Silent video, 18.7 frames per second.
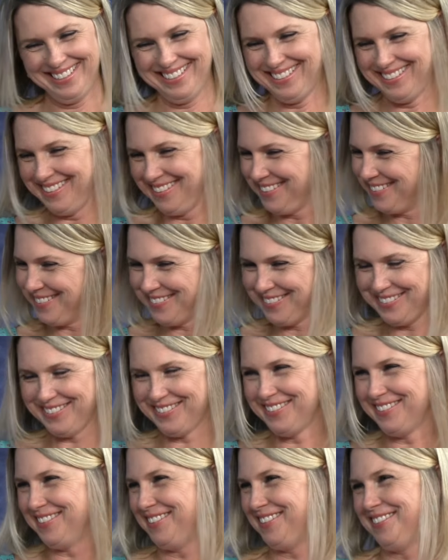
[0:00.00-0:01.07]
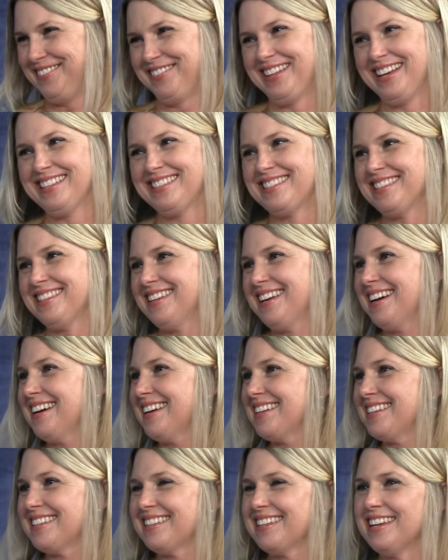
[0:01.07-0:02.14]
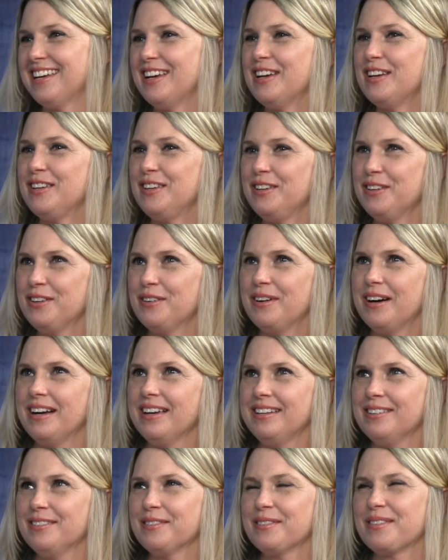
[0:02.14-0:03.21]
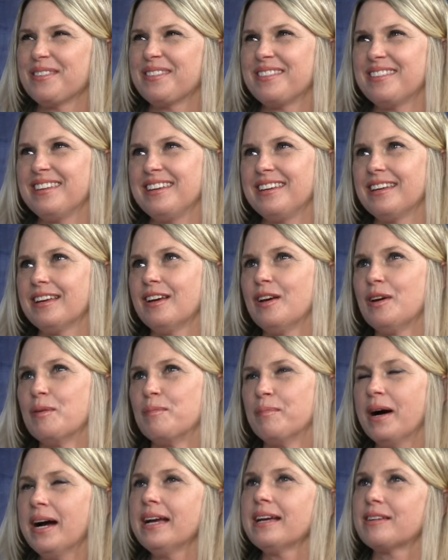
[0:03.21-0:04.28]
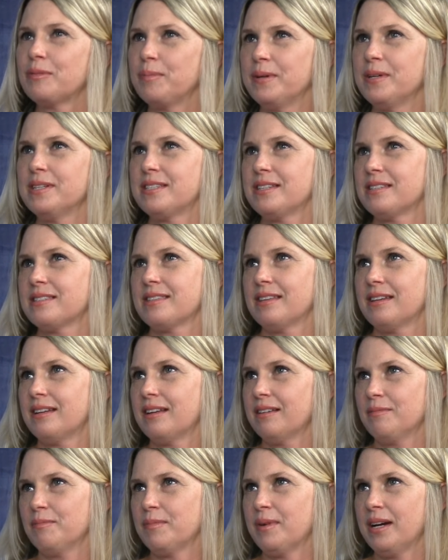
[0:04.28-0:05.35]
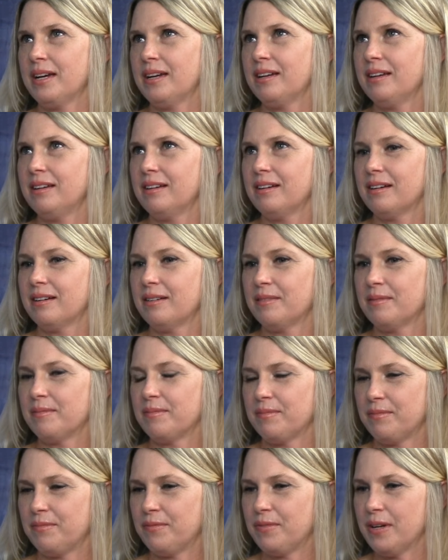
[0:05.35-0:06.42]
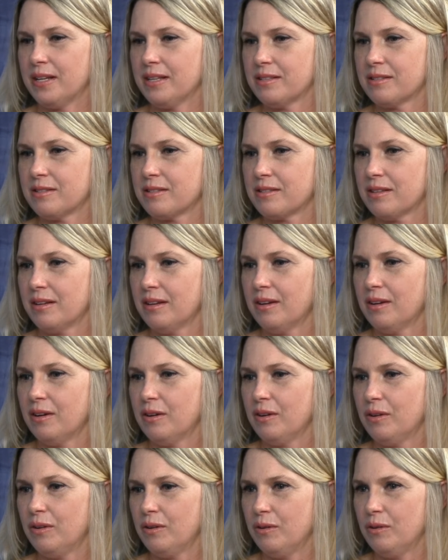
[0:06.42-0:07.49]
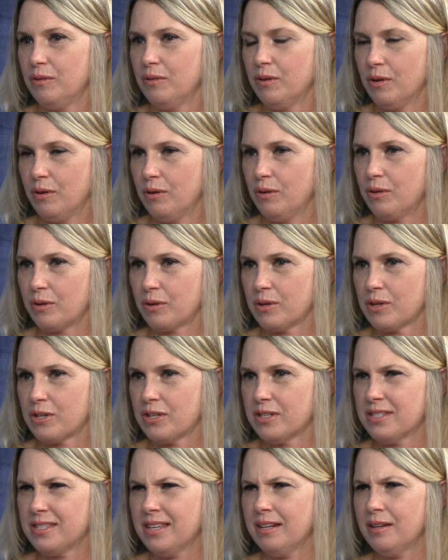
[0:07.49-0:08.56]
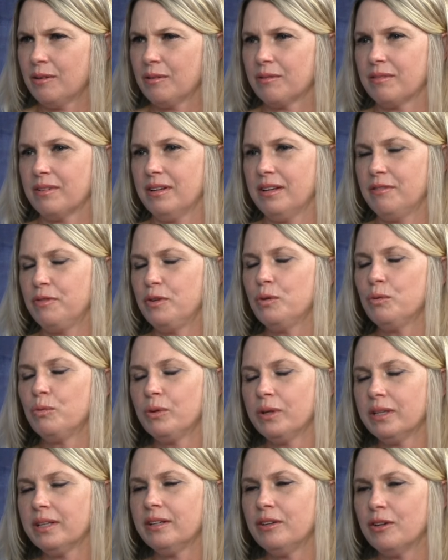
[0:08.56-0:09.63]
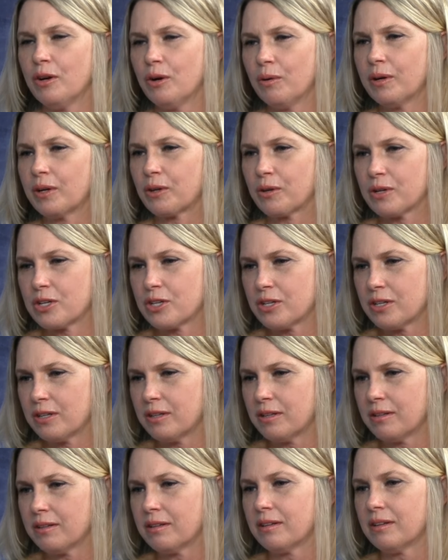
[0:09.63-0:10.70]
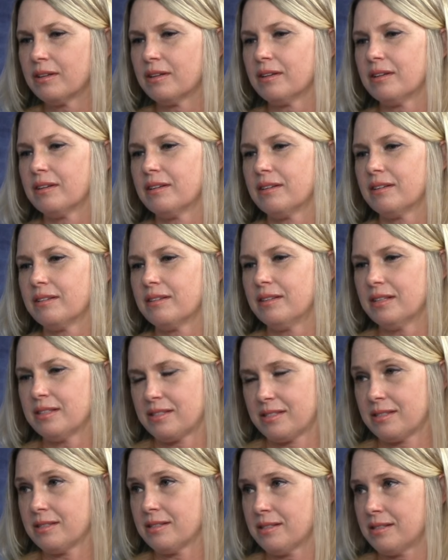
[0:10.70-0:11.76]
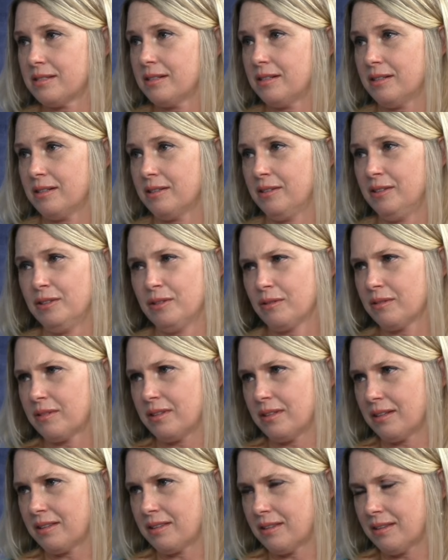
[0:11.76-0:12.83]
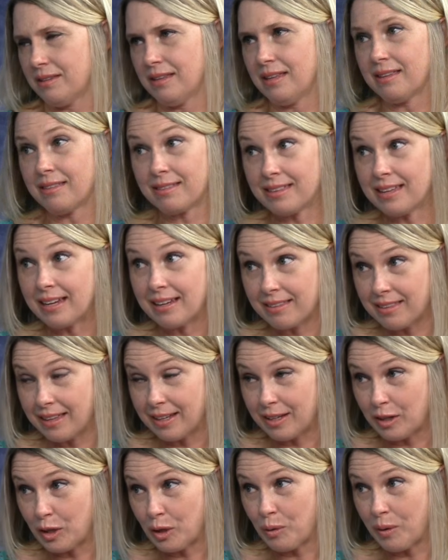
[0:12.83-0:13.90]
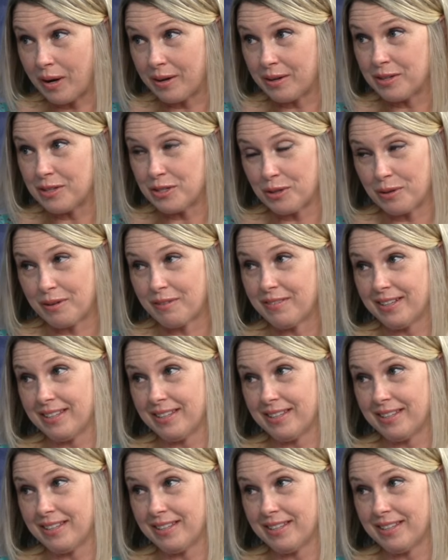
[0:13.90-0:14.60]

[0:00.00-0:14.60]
No, no, no, no. That's not. Yeah. You know, I don't think my experience is that uh, my um, friends who know Christians, they don't. If you really know a Christian that's sincere. You don't think that they think they can go out. They're spending everything.